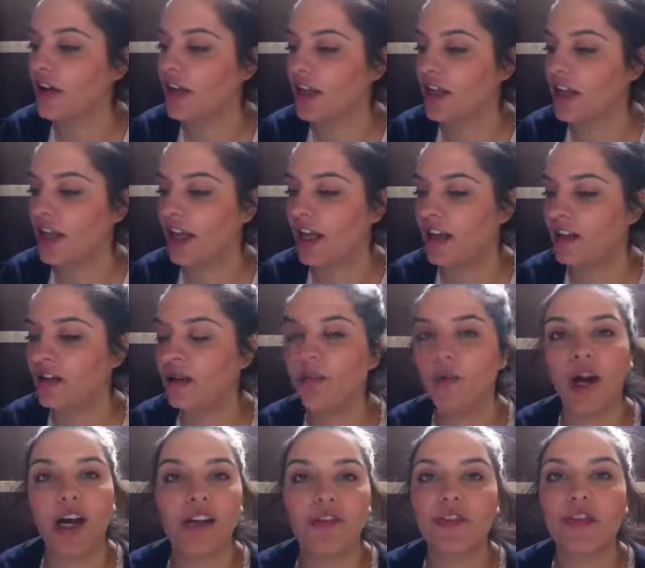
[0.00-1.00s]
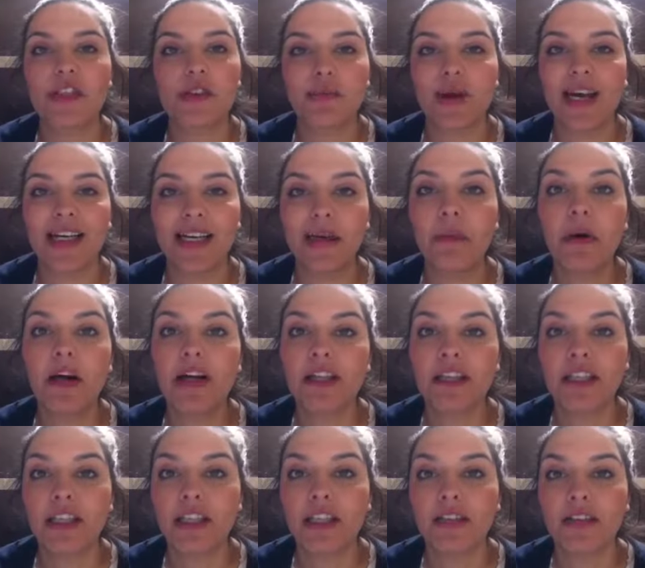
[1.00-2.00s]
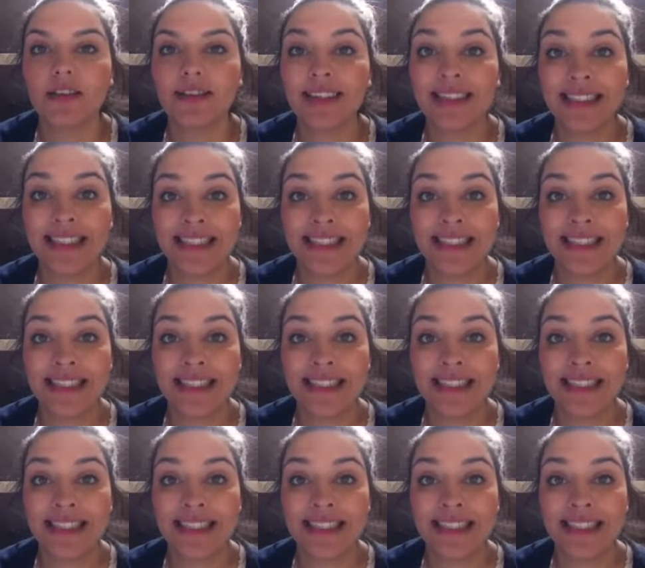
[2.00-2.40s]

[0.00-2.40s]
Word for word: I'm kind of a smiley person.